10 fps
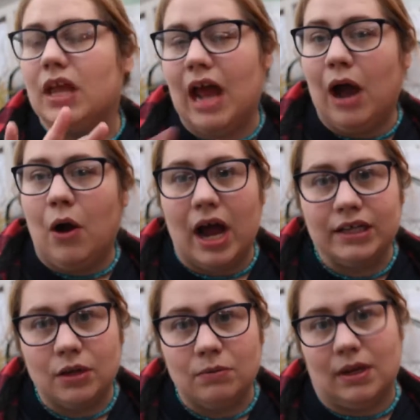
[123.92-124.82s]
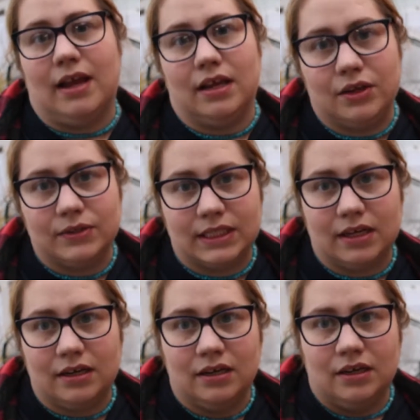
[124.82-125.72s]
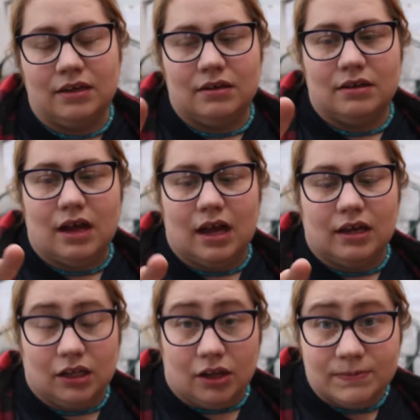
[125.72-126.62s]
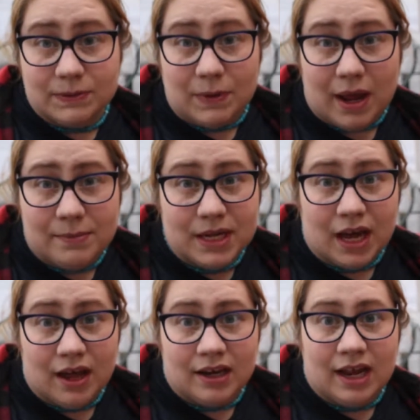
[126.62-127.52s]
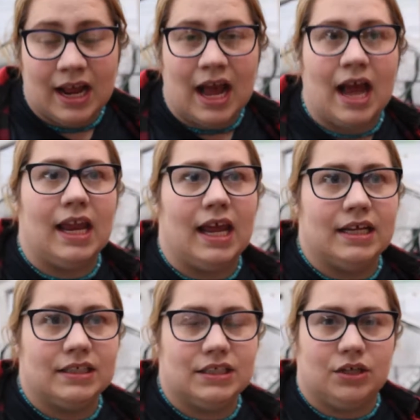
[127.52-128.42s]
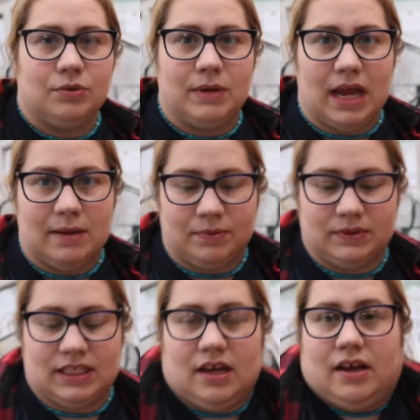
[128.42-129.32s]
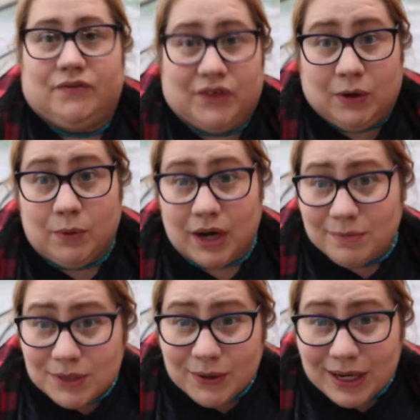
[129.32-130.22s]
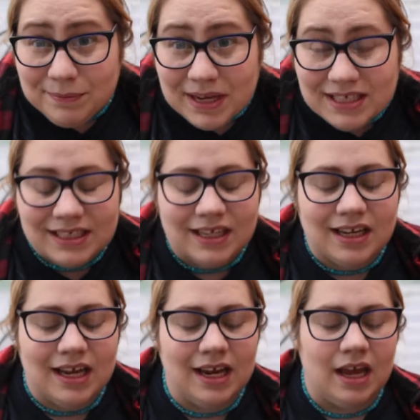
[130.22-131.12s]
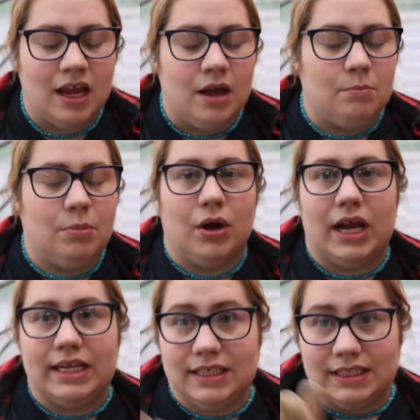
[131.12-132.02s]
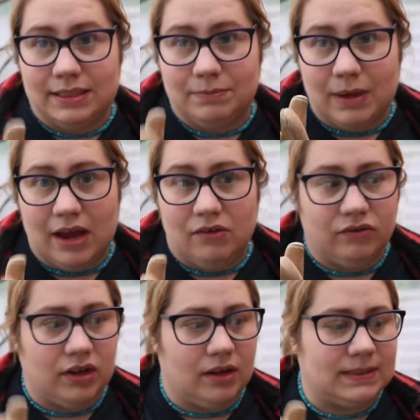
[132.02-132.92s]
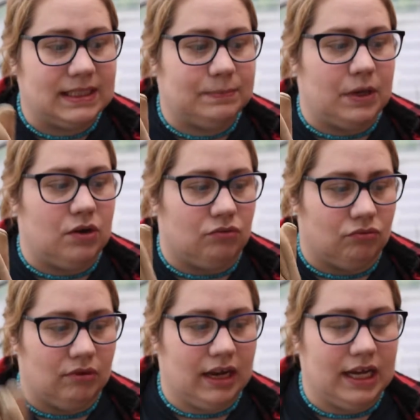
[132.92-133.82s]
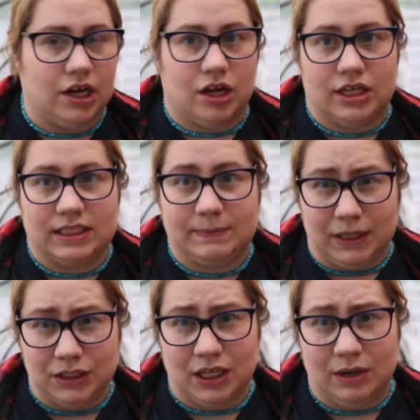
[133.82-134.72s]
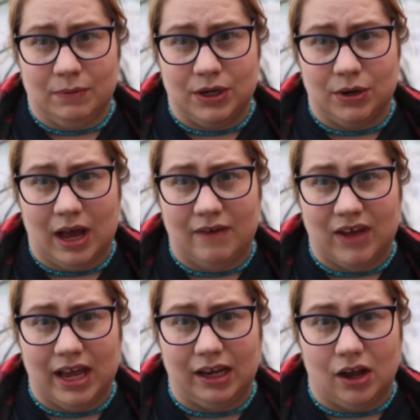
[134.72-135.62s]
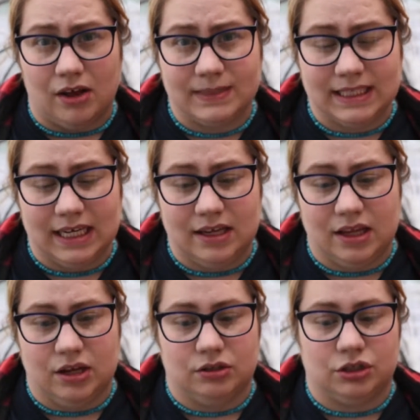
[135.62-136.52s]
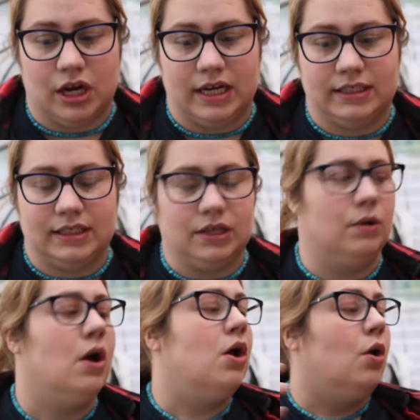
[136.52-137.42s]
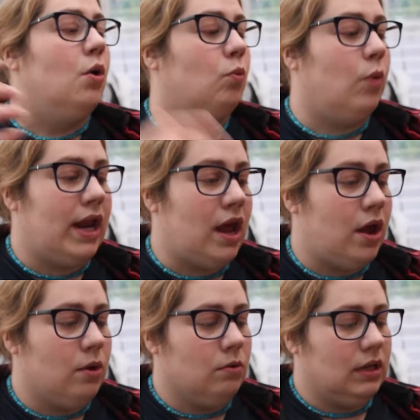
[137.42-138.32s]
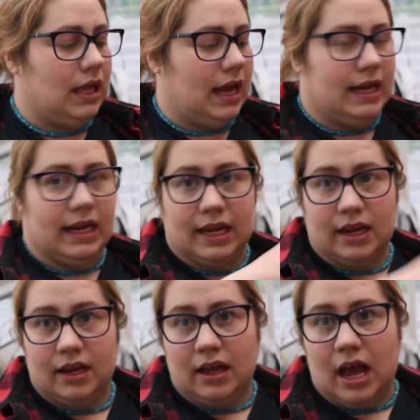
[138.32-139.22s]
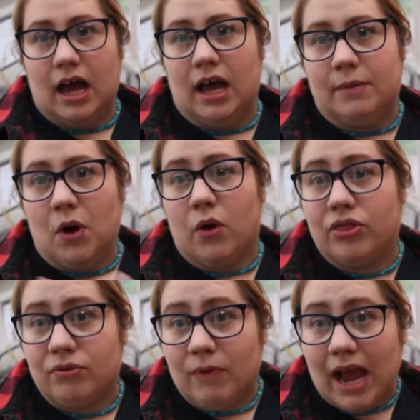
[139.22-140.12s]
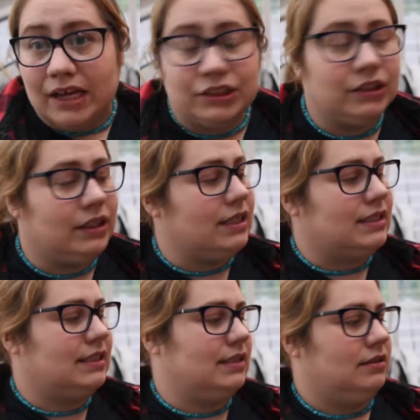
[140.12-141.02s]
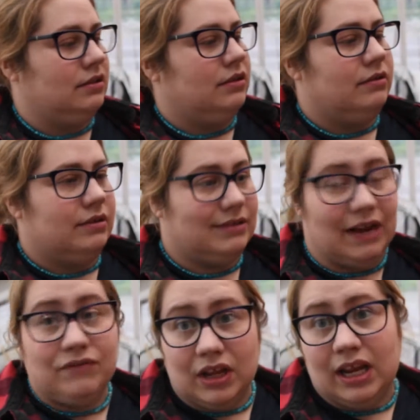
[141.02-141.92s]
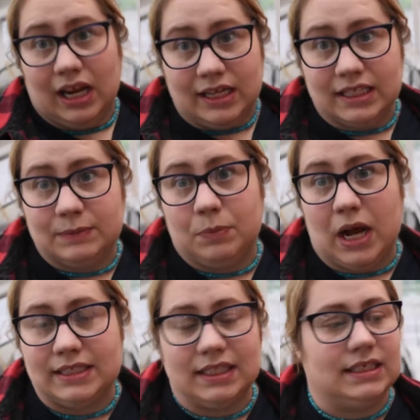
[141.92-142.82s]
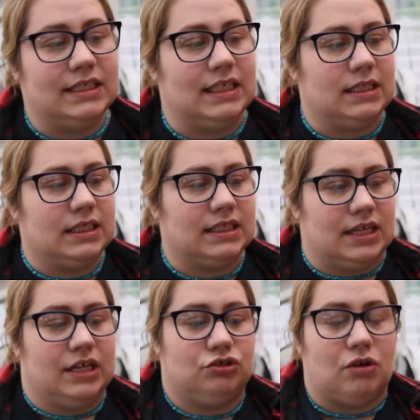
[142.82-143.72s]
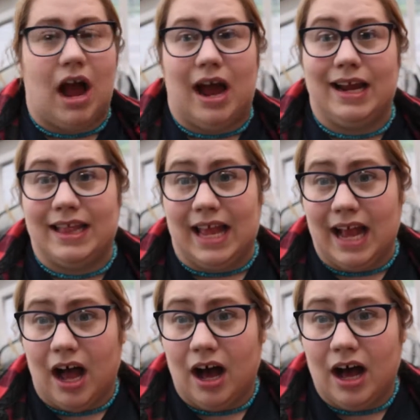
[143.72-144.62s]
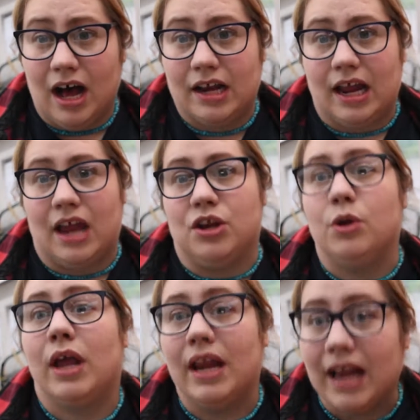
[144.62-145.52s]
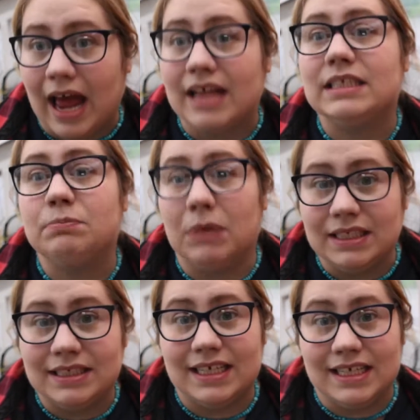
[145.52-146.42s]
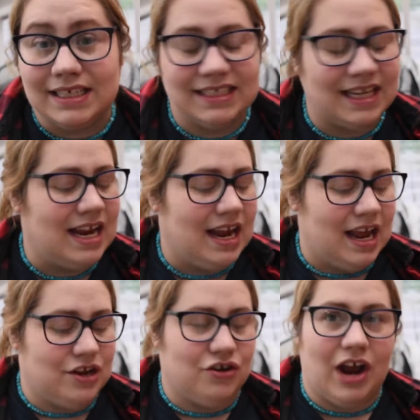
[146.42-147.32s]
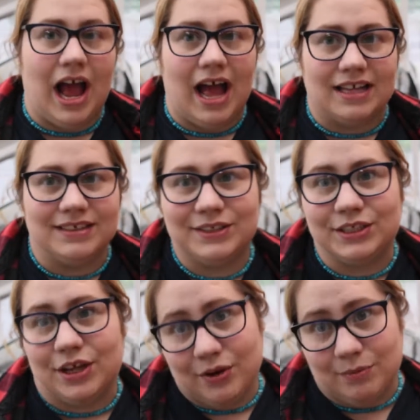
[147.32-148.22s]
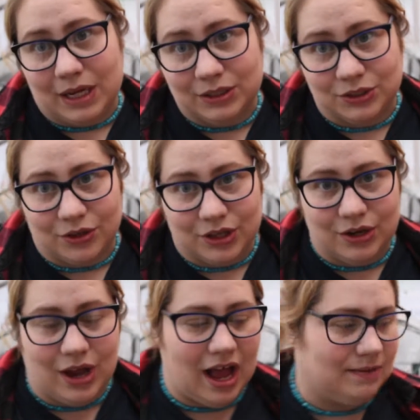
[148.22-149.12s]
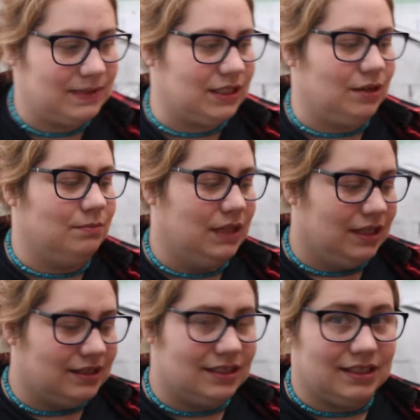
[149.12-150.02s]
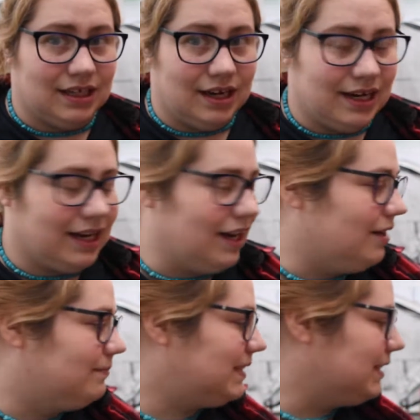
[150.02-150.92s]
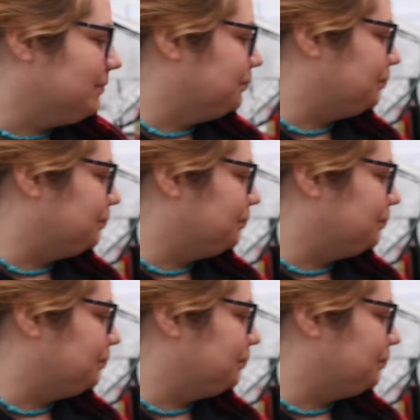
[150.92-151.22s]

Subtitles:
Now, I don't like using gloves when I'm gardening. I like to be able to feel what I'm doing, basically, but a decent pair of gloves has been really good, especially when you have a lot of seed that you're trying to winnow, or thresh. That's definitely like these brassica seeds, because they dry, they get hard, and you can get splinters in your hands, so make sure that you have some sturdy gloves.